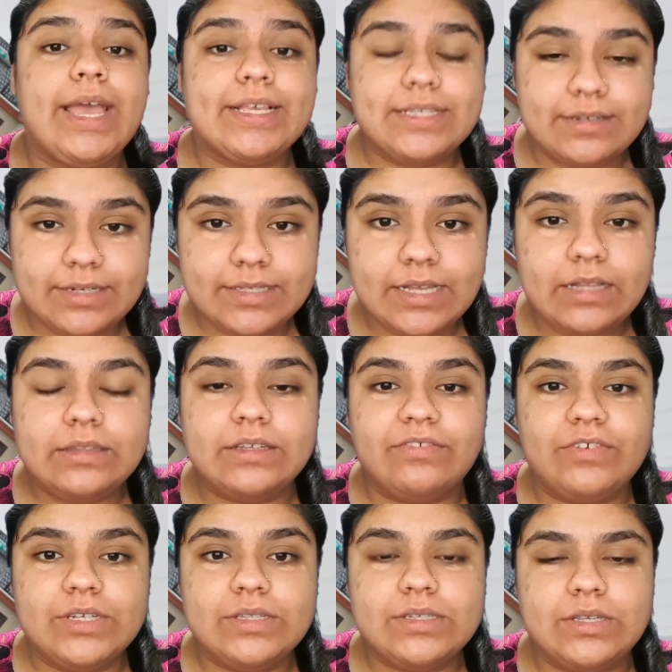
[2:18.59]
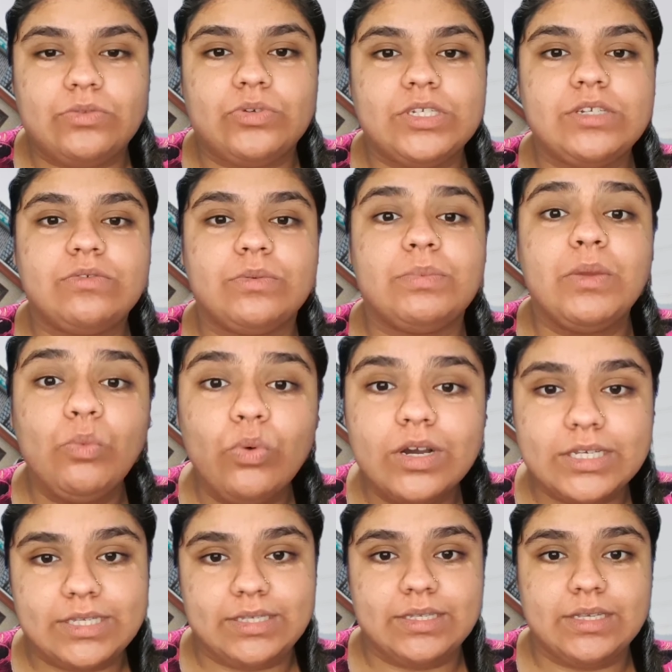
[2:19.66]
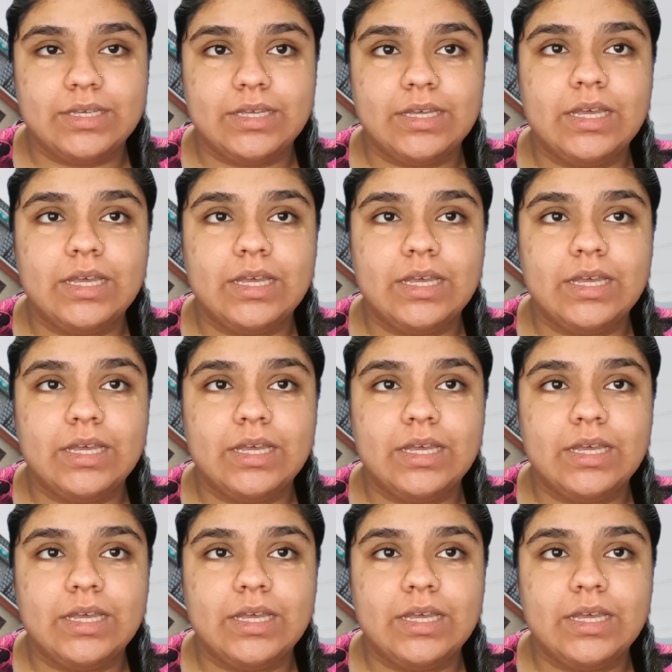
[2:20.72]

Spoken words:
As a result, the flood situation will be worse.